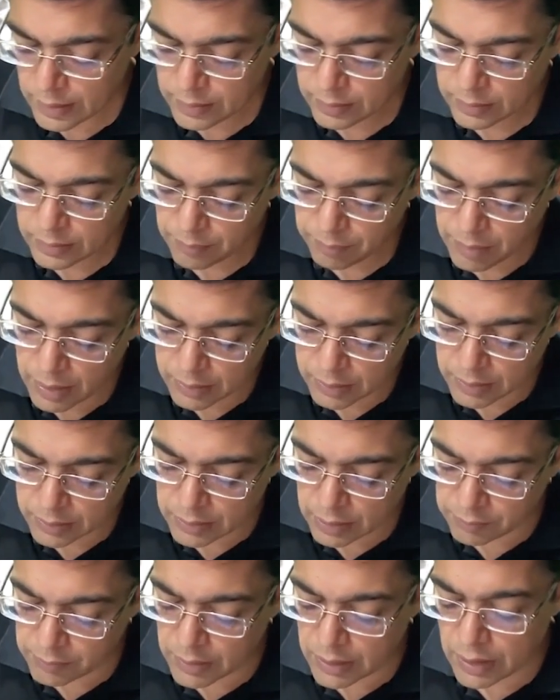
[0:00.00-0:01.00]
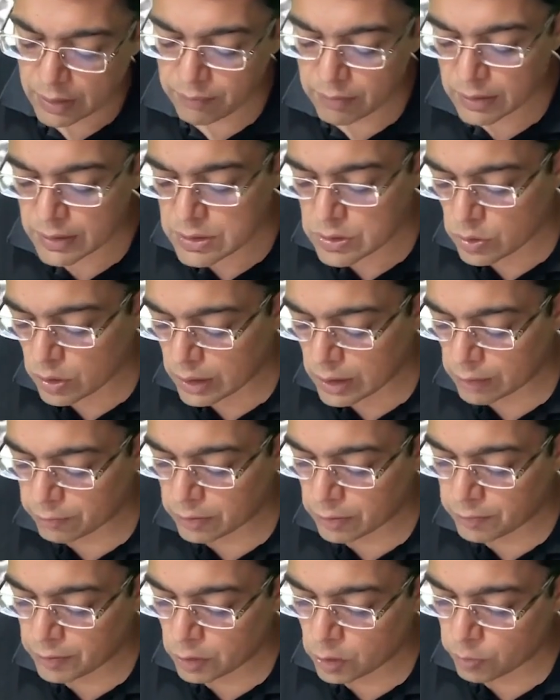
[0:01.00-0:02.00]
The marker that we are having is not
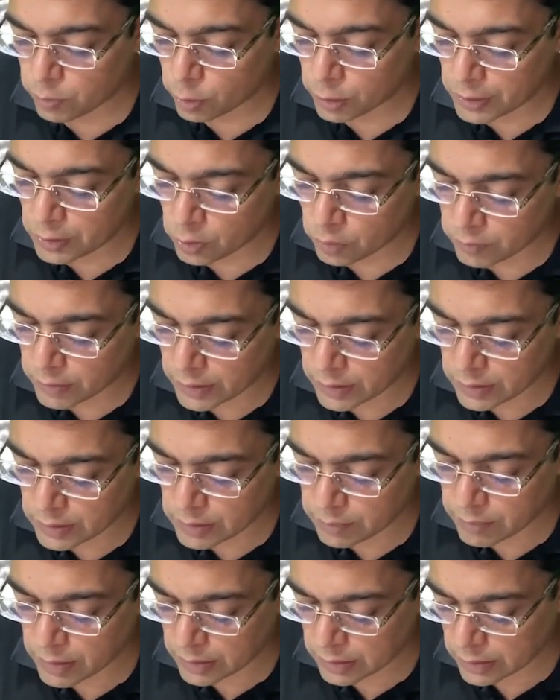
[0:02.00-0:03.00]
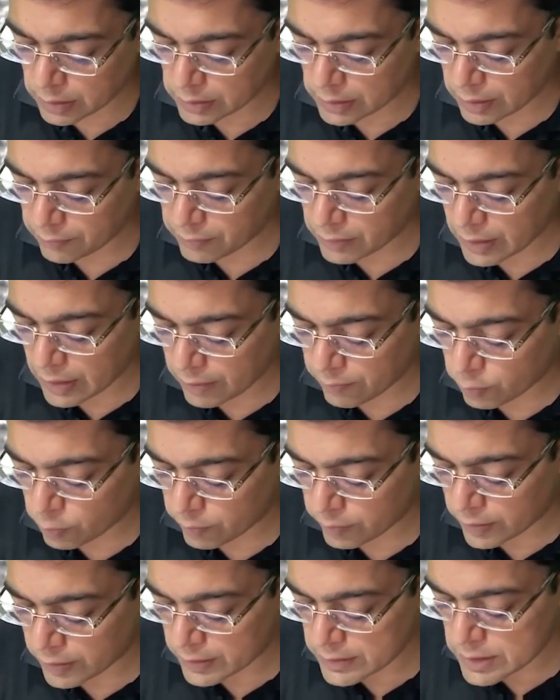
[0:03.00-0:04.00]
alpha fetoprotein over here. The marker that we have over
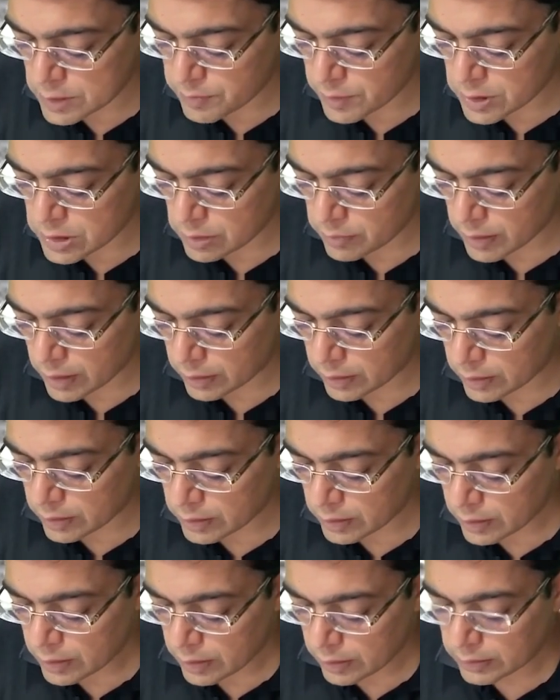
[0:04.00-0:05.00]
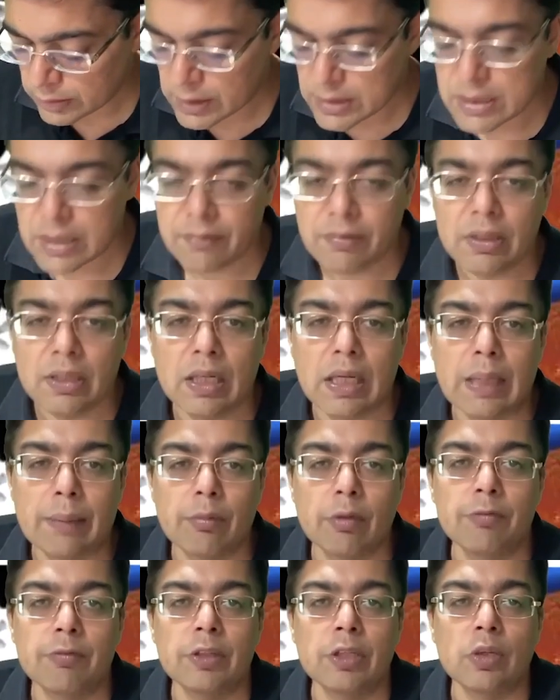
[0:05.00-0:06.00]
here is a special marker that's given the name
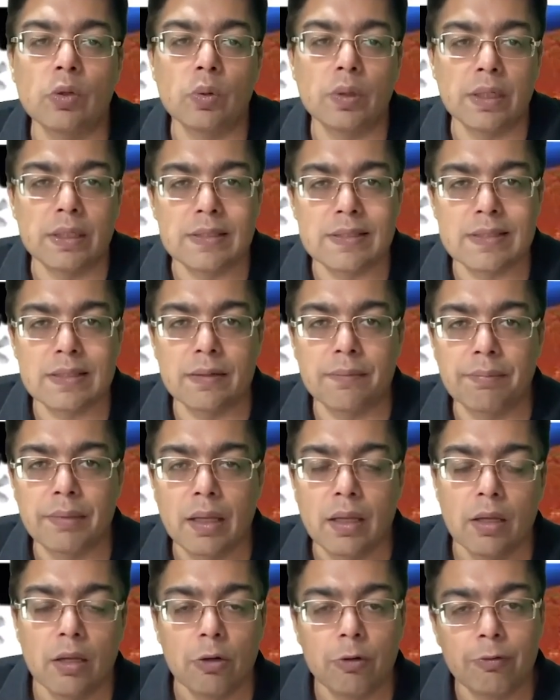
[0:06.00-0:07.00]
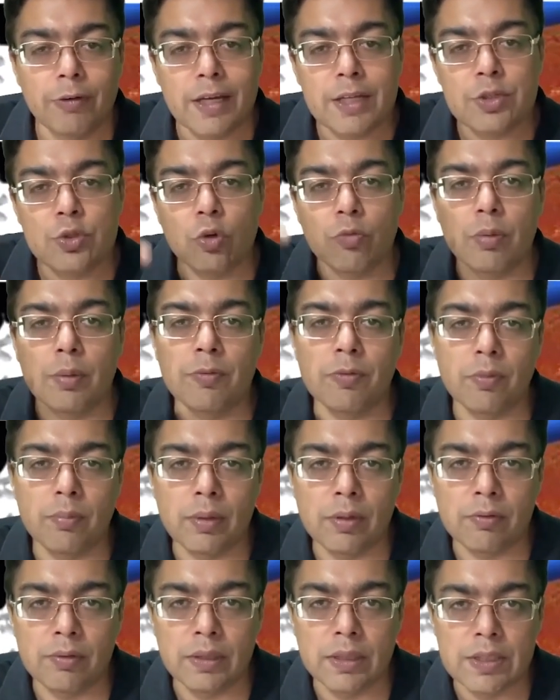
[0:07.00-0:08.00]
of neurotensin. Why should we be
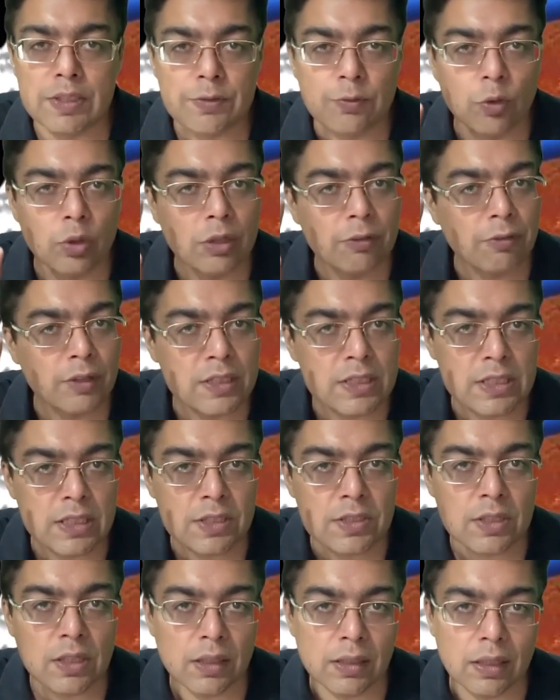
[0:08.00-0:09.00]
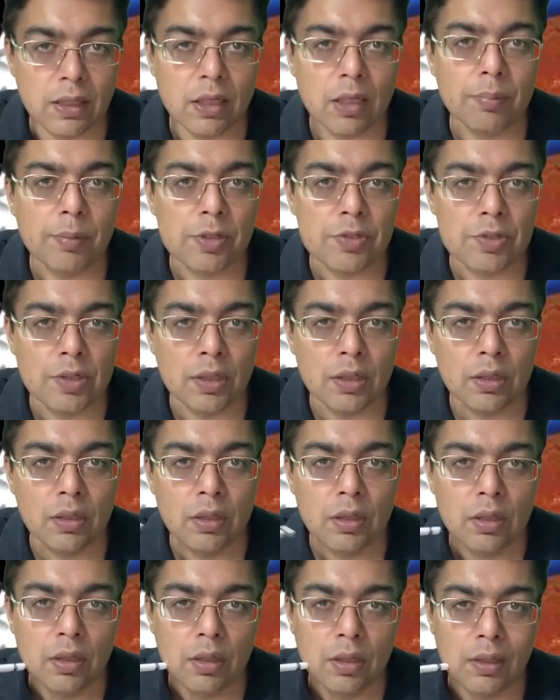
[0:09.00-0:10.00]
familiar with this? 4 differences: younger patient,
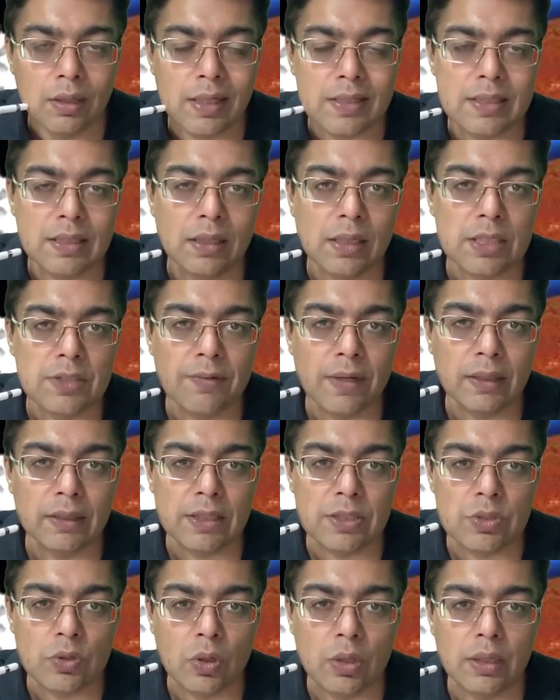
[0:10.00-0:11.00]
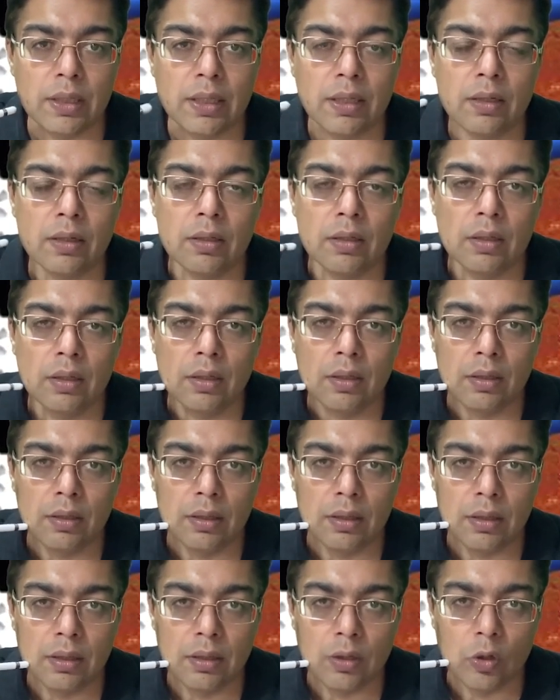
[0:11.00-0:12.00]
classical risk factor is not there,
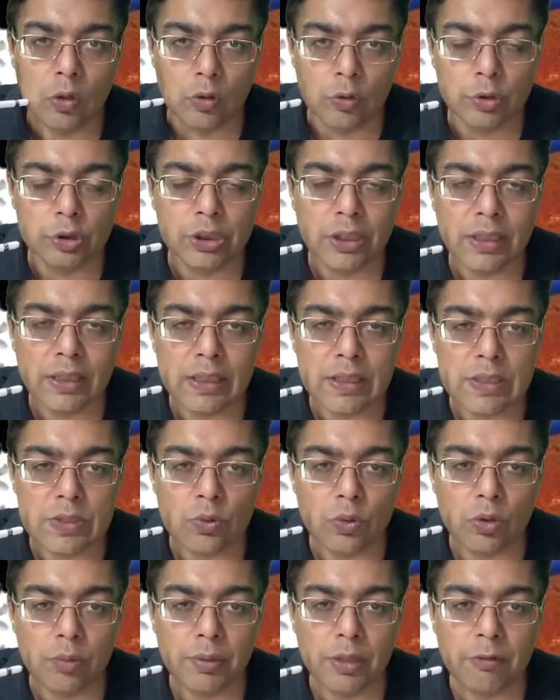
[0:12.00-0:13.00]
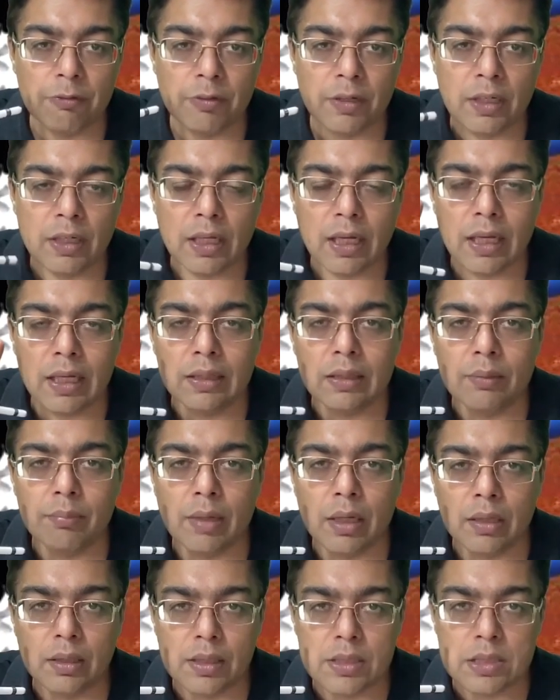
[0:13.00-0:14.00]
the oncogen is going to be different, and the
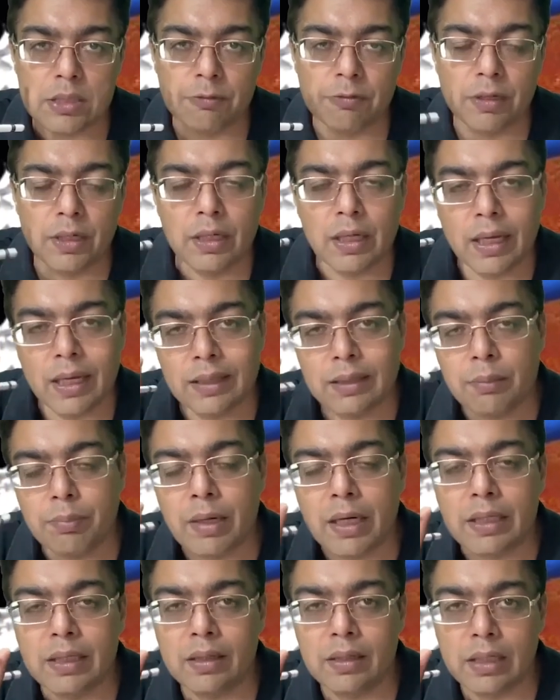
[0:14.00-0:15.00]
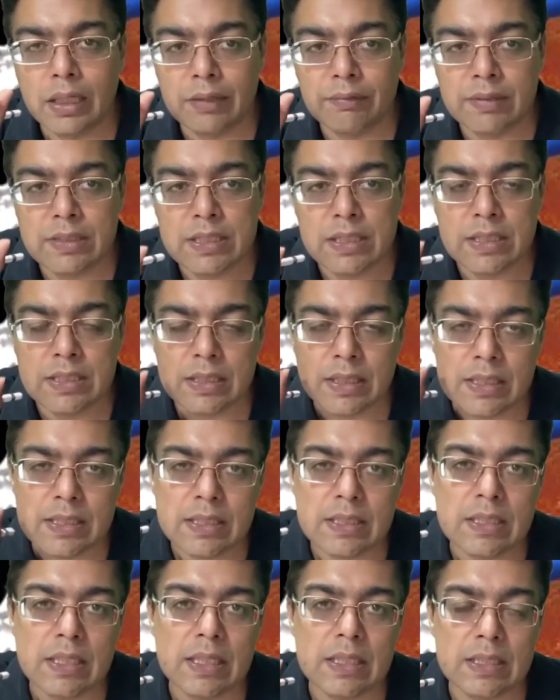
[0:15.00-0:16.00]
marker is different. And the practical relevance is this
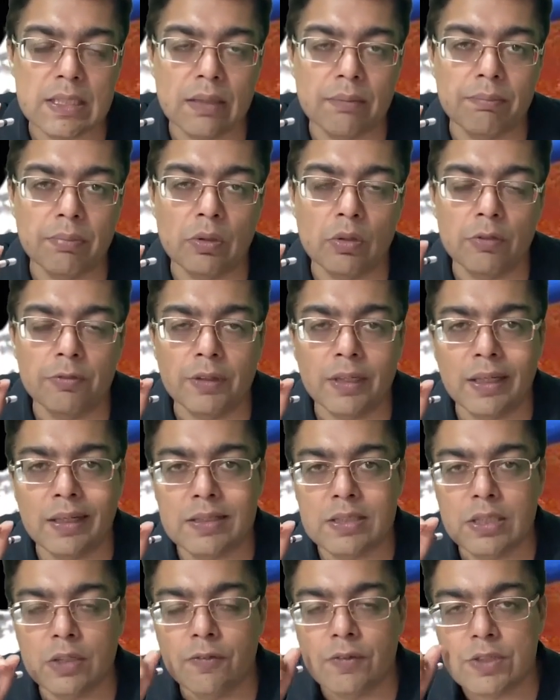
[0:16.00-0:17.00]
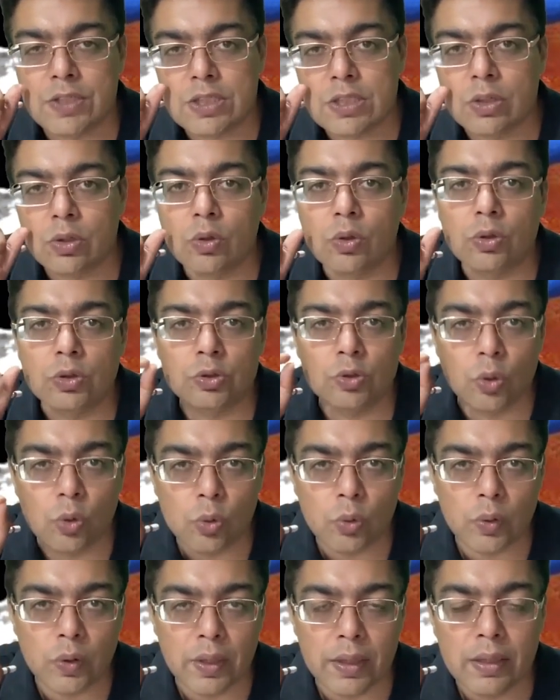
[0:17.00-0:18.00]
is an example of a cancer which is slow
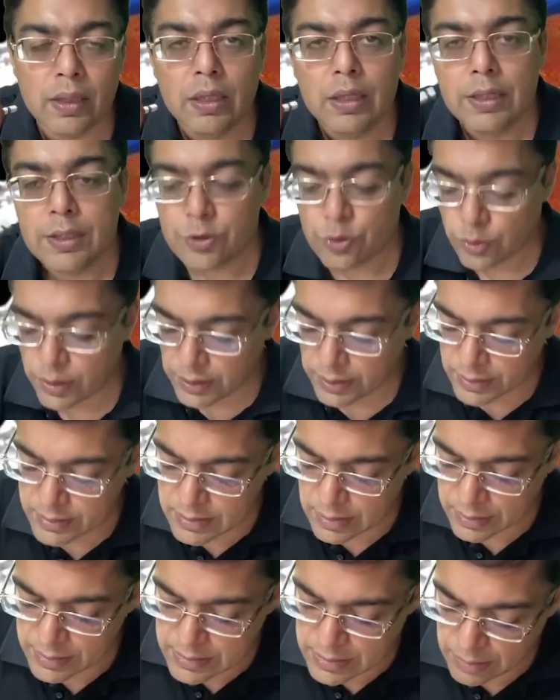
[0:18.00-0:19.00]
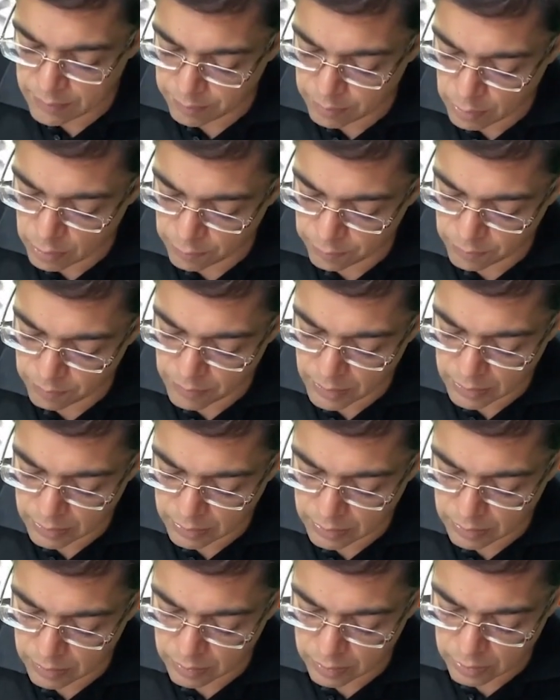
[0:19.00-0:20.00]
growing. So it is an example of a
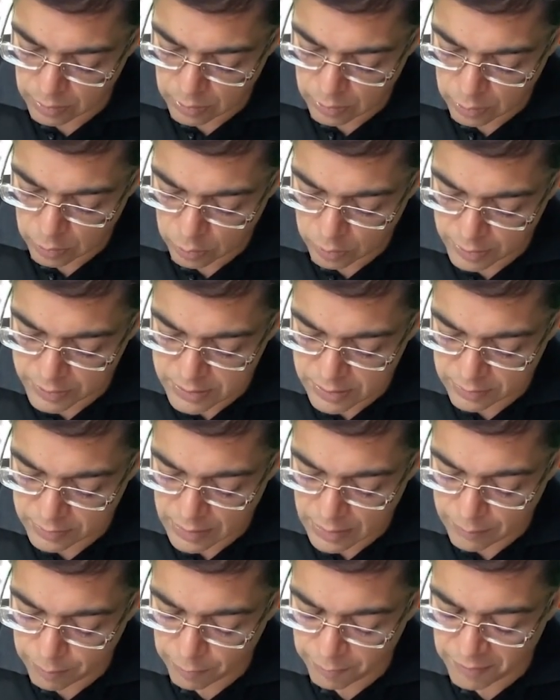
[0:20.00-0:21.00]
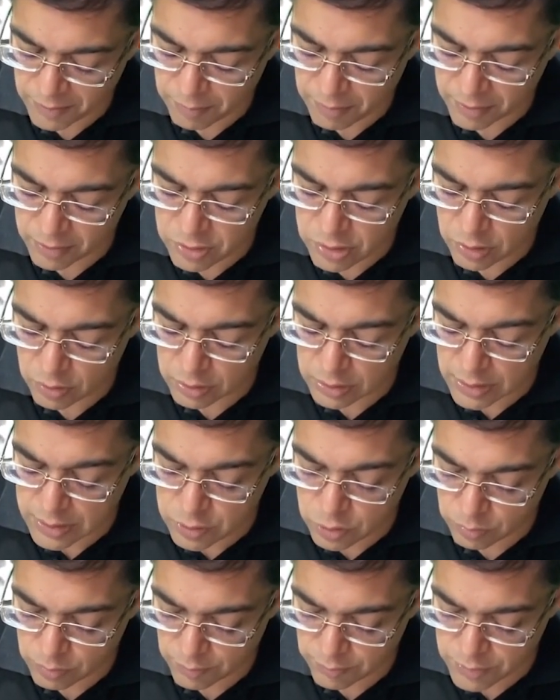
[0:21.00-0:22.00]
marker, or it's a type of a hepatocellular
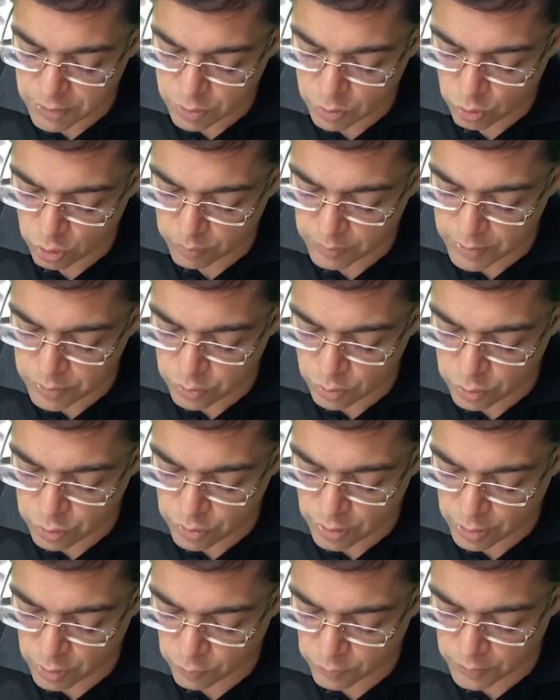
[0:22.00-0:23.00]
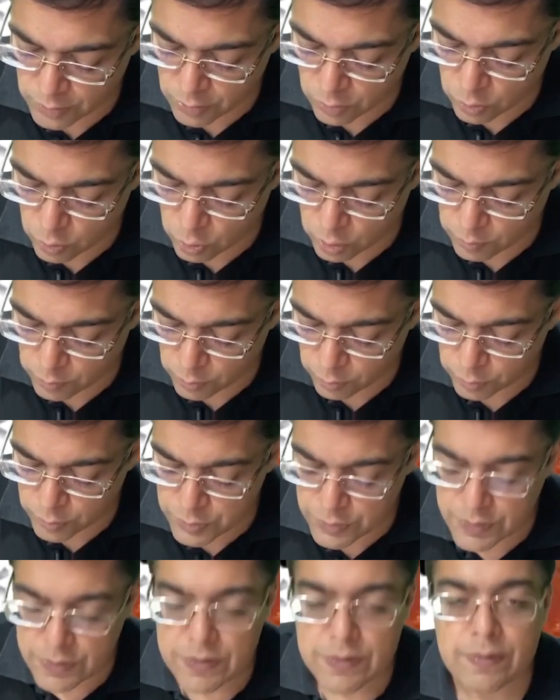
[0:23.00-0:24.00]
carcinoma which is going to be associated with a good
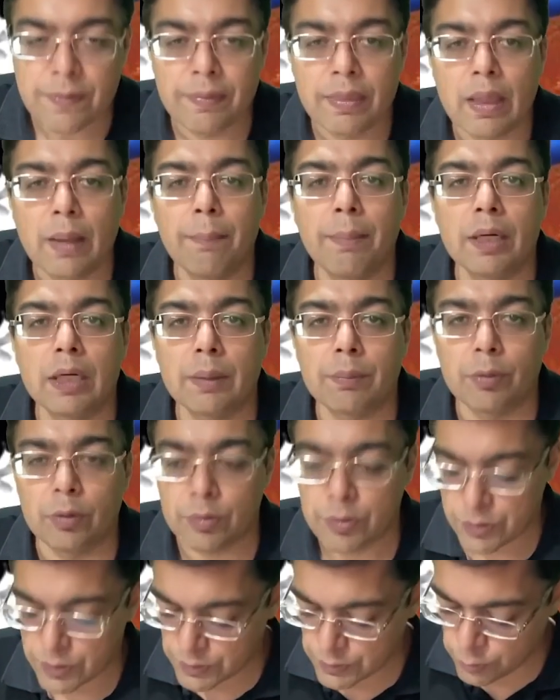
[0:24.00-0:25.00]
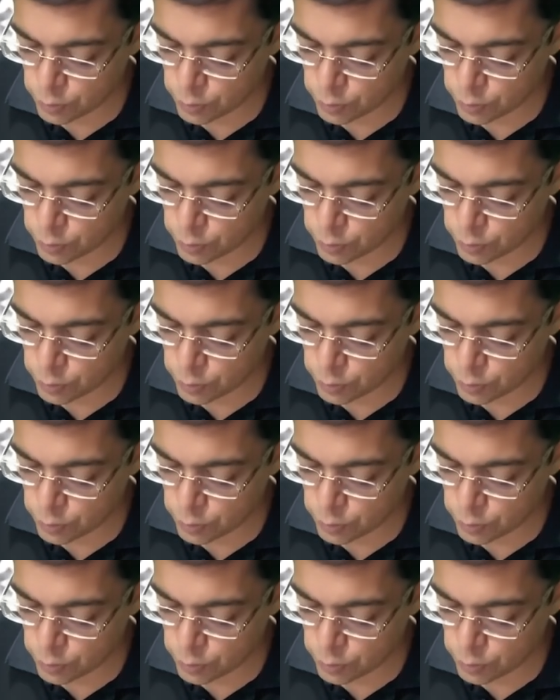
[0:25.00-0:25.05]
prognosis. better prognosis.